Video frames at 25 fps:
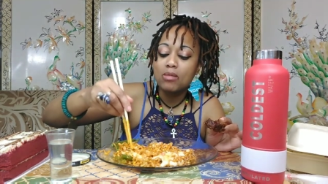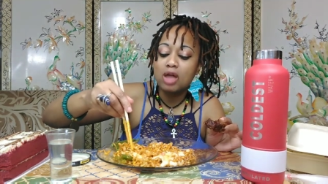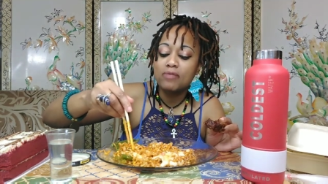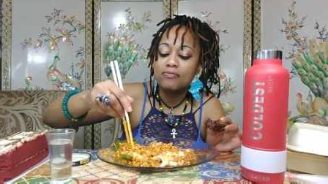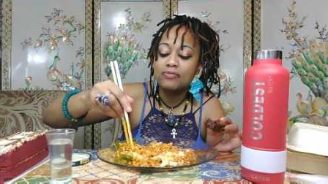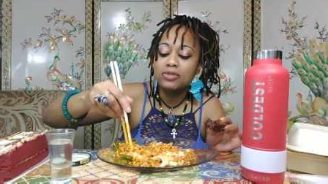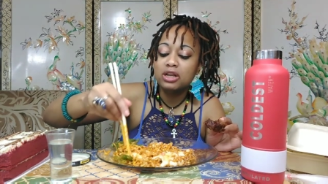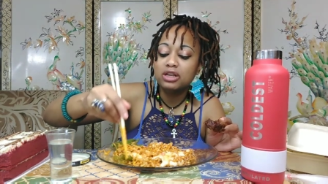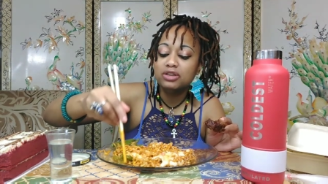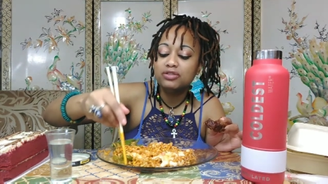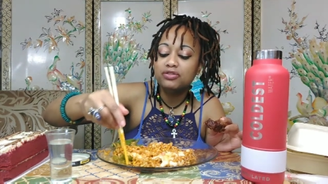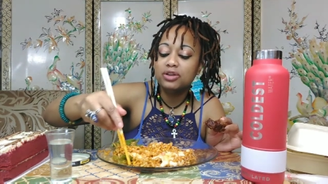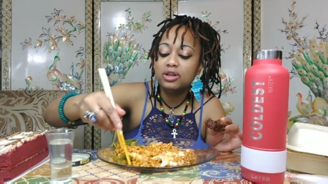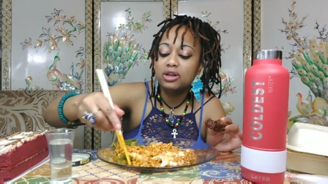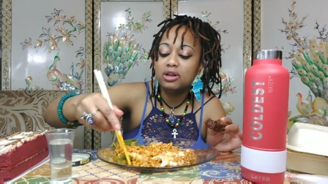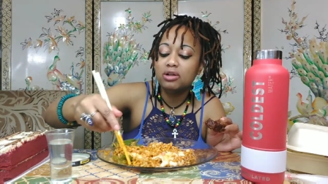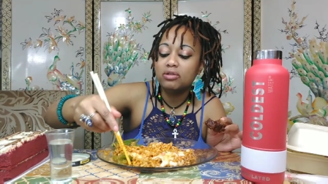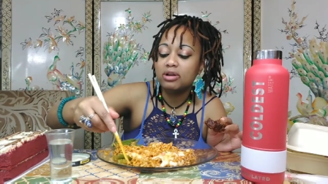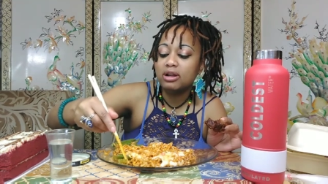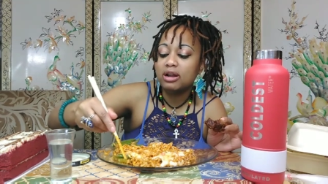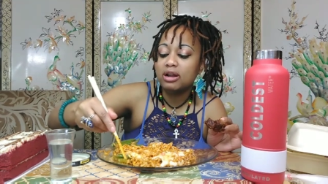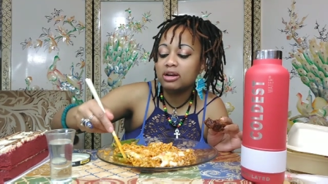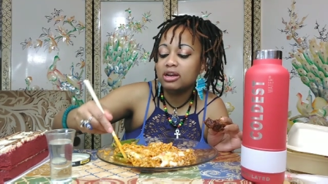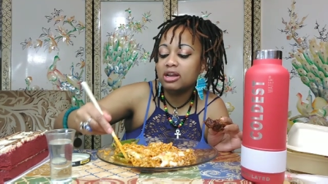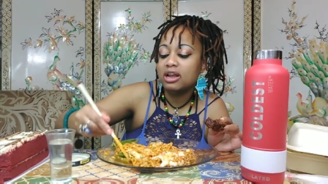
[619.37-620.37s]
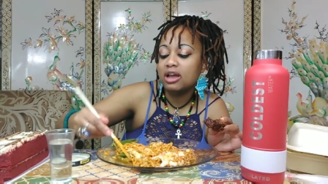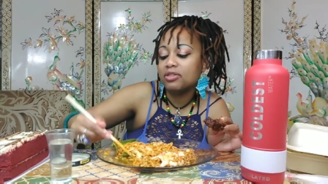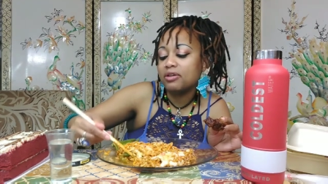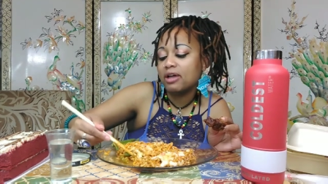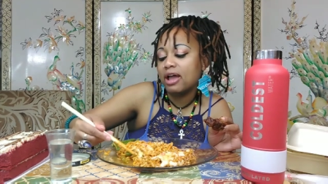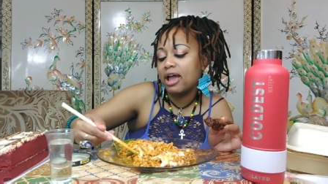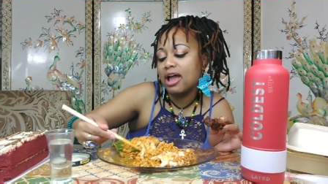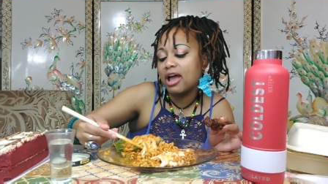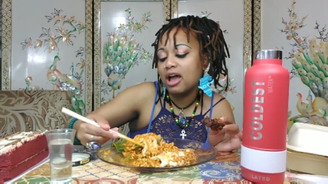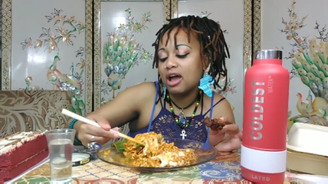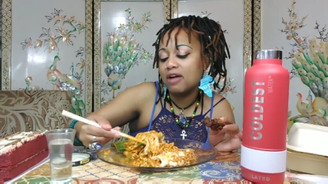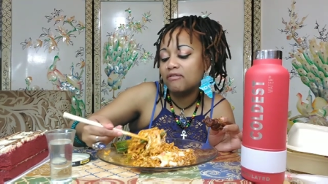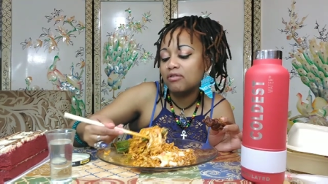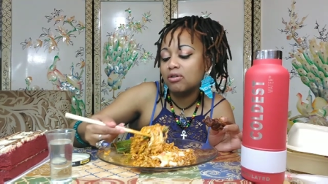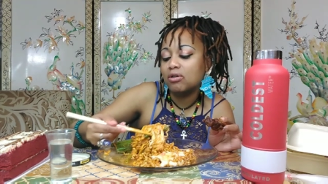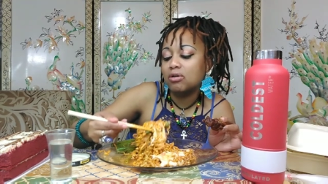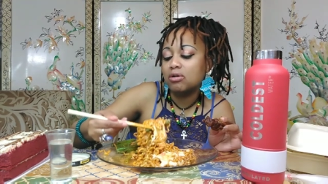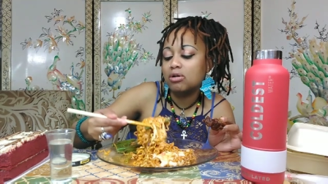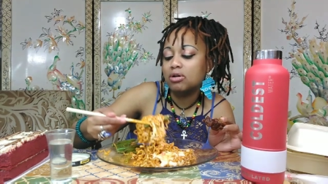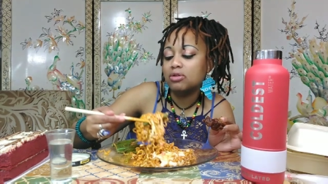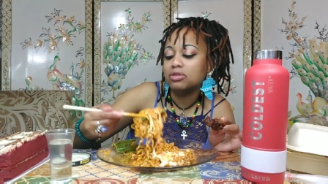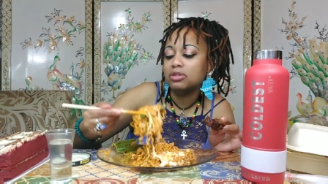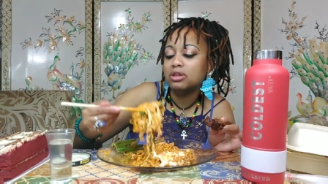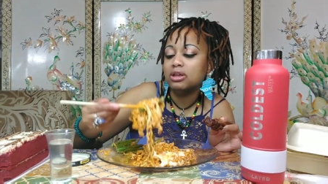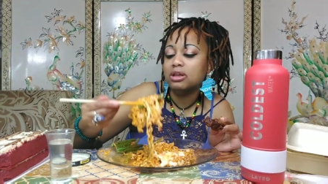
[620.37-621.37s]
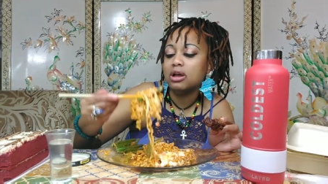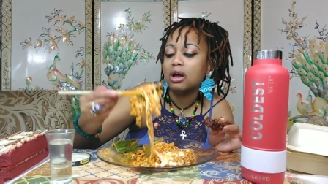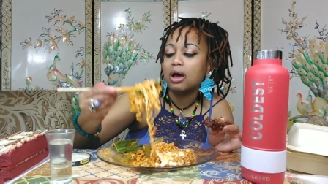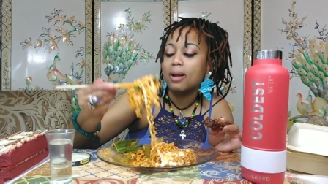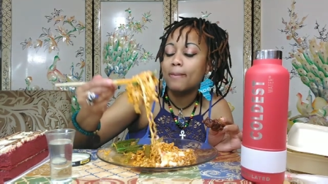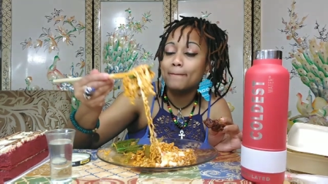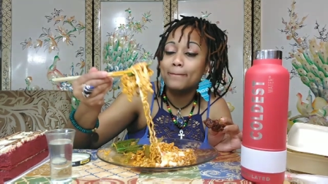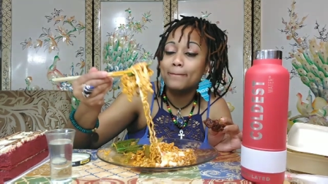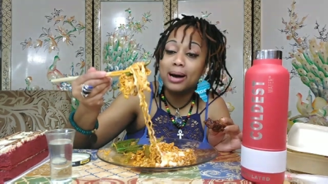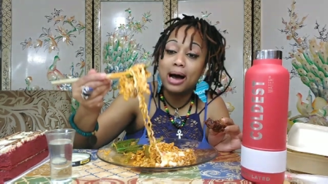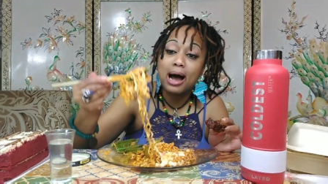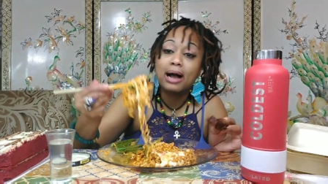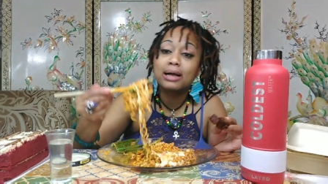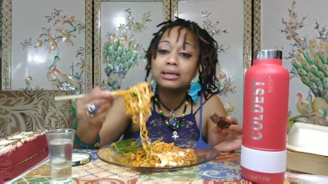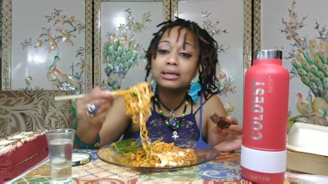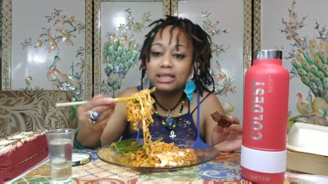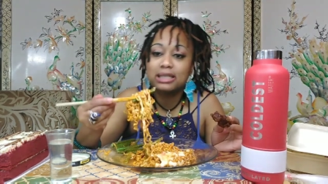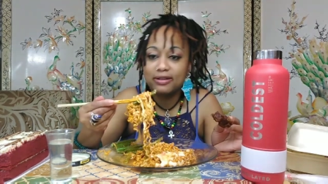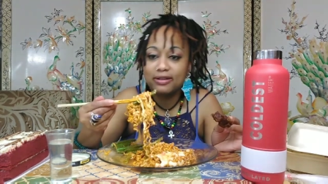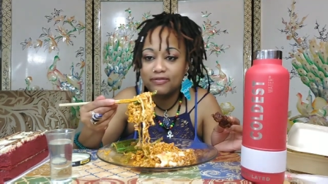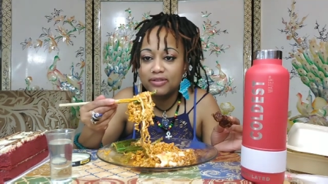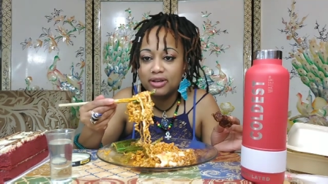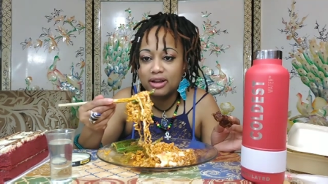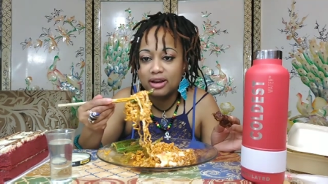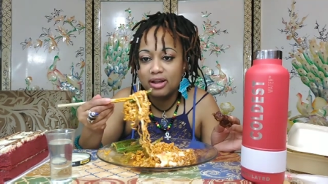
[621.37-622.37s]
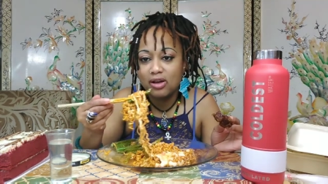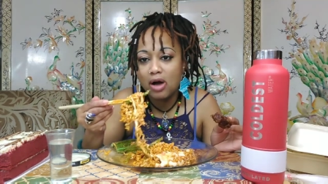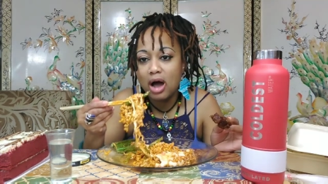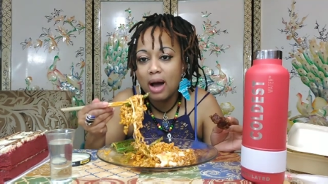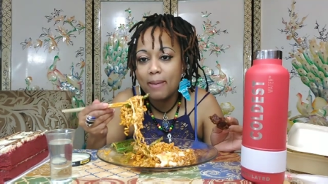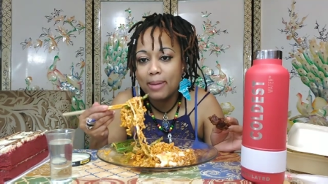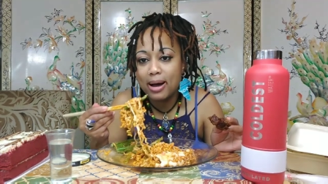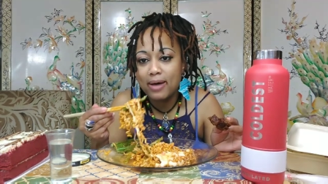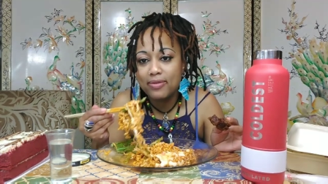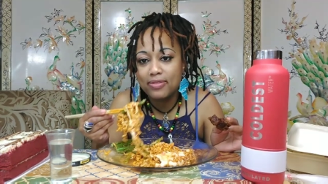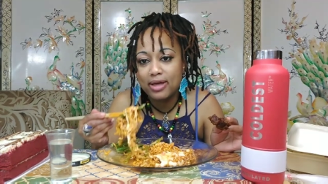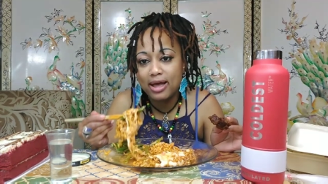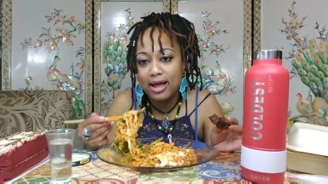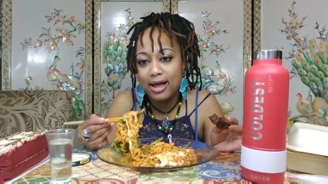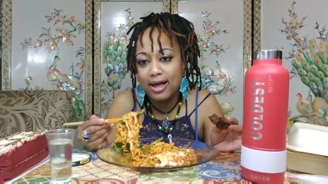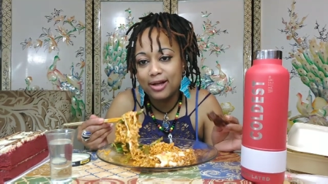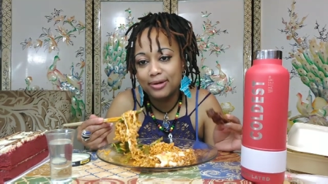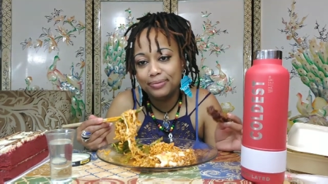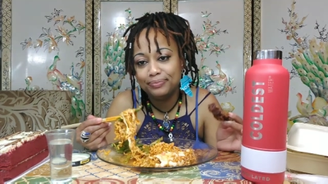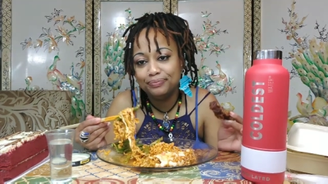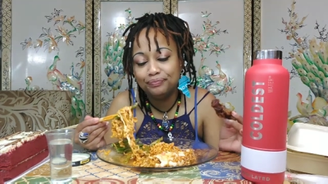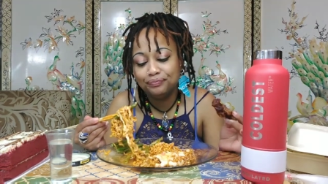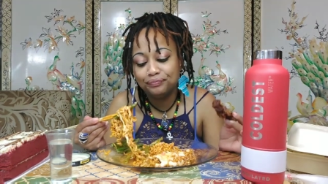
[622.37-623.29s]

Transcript: this video and the other half on the unboxing um, video how about that